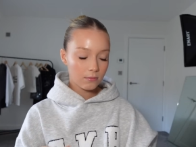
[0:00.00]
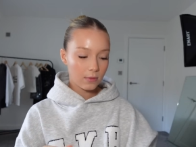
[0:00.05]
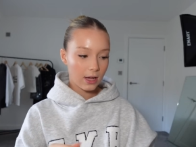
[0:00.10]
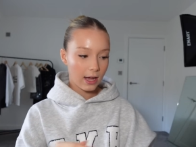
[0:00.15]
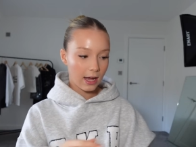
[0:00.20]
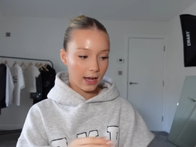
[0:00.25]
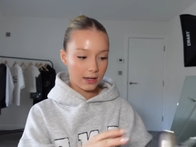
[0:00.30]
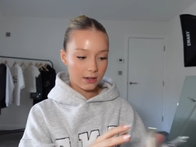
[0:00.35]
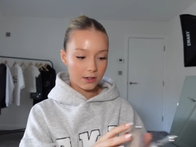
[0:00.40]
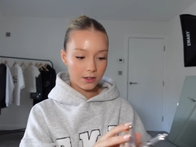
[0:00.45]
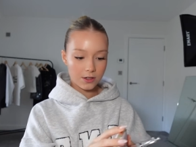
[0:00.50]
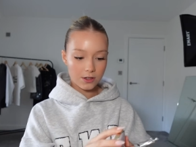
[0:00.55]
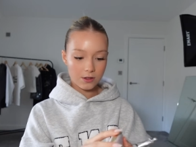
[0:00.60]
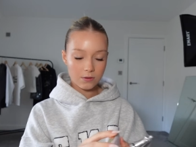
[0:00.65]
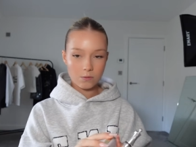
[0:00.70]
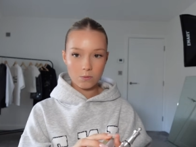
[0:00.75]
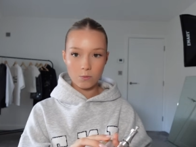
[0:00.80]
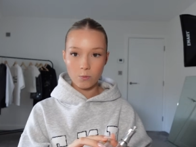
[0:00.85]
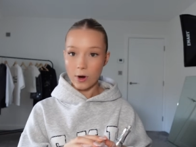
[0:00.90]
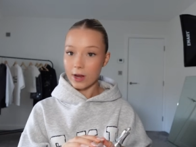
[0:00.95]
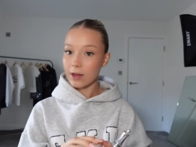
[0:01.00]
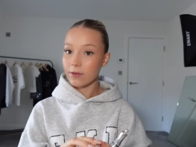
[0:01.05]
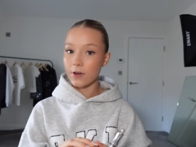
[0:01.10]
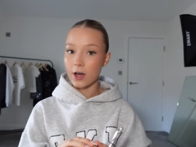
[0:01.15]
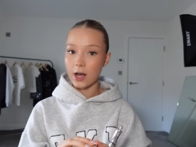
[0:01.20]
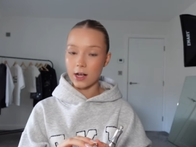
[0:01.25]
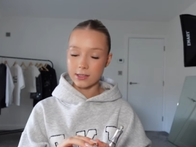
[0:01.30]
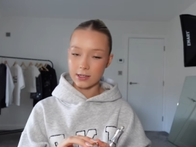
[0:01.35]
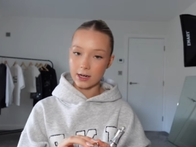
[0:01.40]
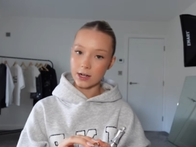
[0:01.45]
and wait for
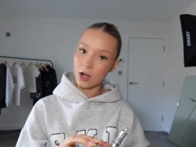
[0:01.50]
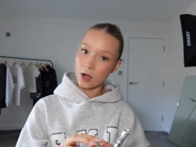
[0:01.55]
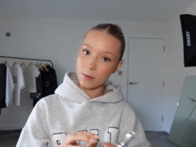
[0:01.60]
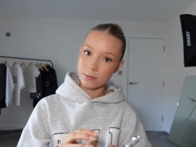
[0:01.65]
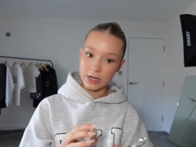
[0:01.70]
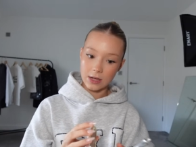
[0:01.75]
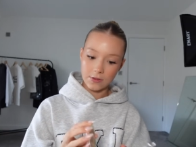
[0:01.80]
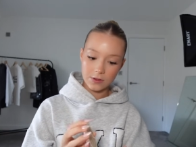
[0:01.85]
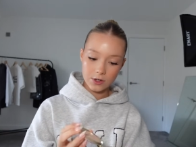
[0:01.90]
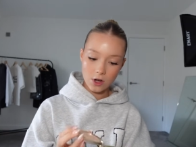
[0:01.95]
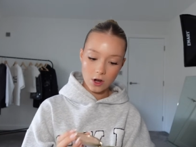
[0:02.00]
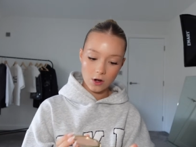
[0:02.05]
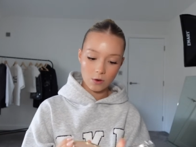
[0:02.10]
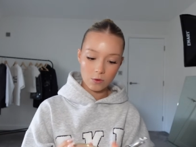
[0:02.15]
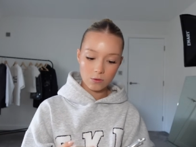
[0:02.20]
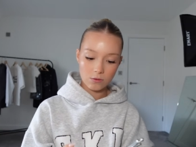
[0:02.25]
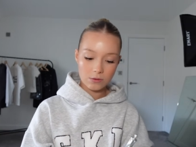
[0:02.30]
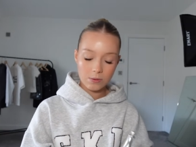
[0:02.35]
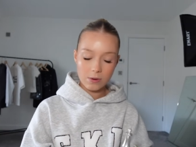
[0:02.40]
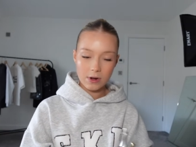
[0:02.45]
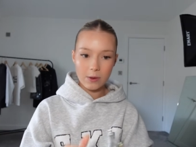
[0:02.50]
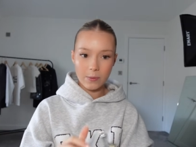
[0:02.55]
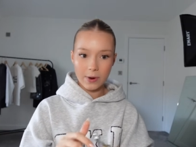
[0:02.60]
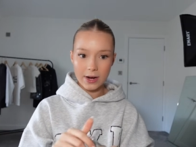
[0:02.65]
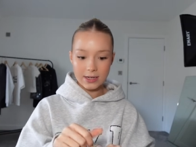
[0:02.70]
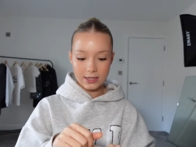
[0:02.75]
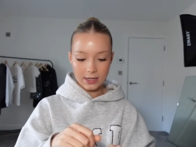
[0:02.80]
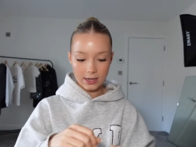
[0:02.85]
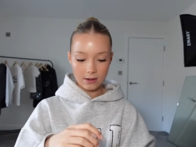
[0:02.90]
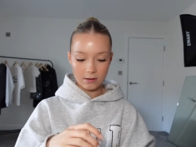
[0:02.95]
her to like come down the tunnel it was probably
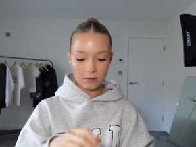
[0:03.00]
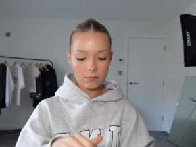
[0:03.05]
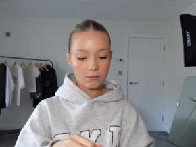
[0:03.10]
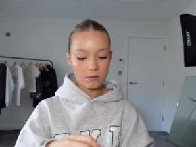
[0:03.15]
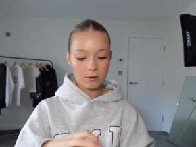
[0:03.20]
waiting